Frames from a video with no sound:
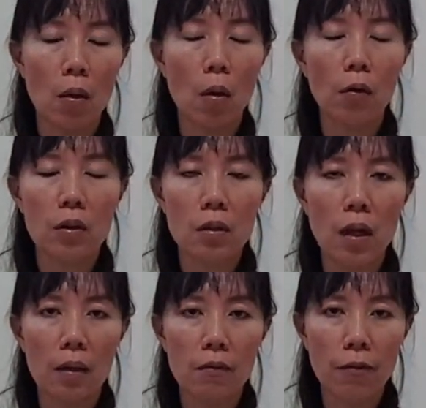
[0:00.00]
or
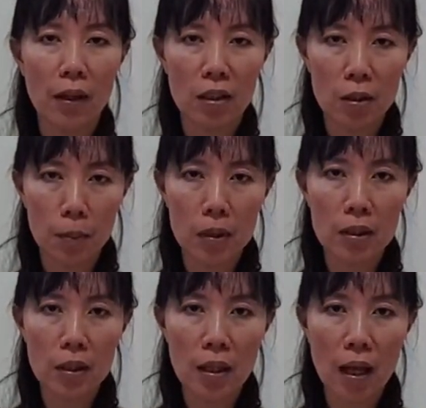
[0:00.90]
not flexible
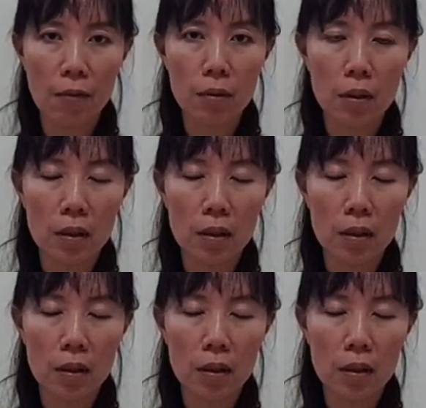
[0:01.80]
enough.